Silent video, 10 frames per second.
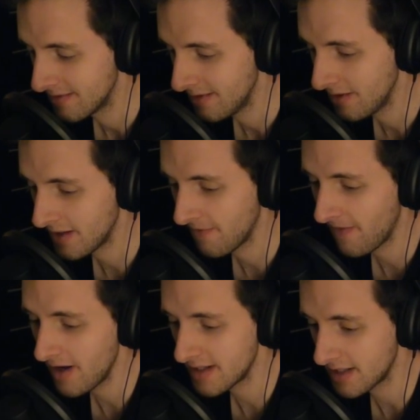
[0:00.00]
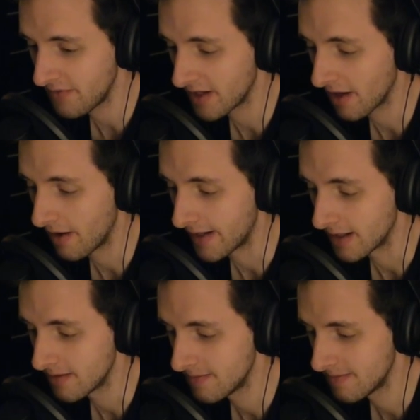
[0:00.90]
Look, the fire's even
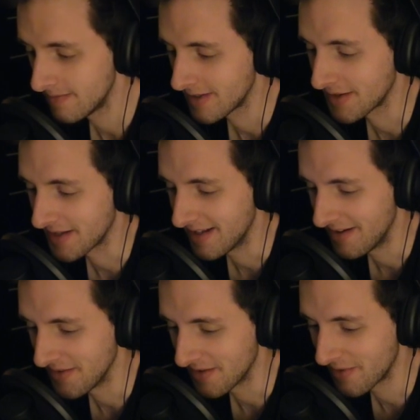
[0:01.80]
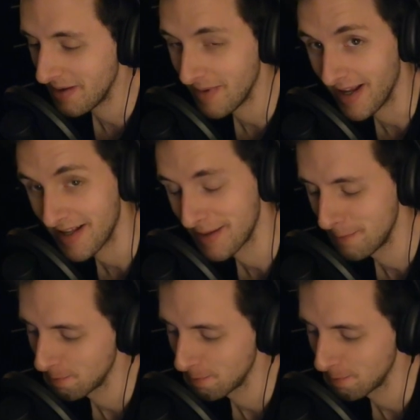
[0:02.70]
going on the remake.